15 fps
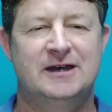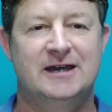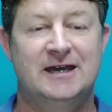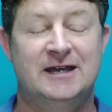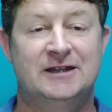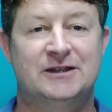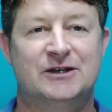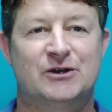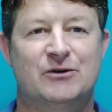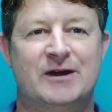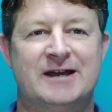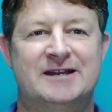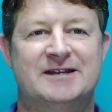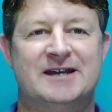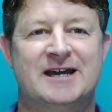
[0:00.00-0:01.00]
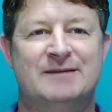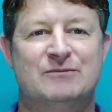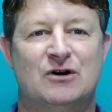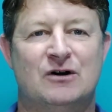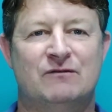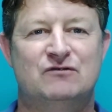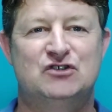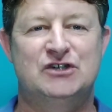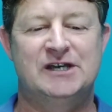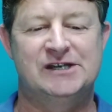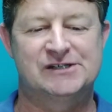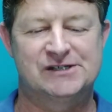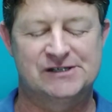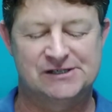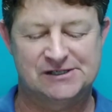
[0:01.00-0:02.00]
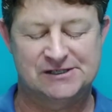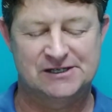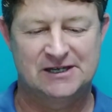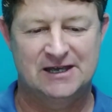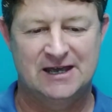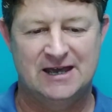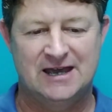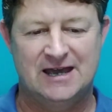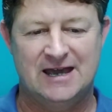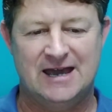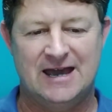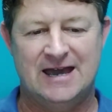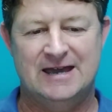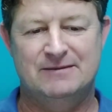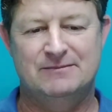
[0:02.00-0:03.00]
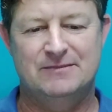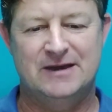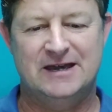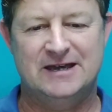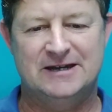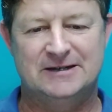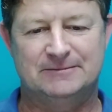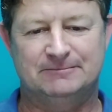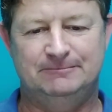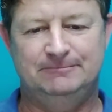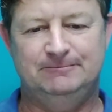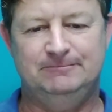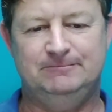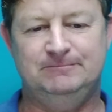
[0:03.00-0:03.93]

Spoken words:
In the great name of Jesus. Amen.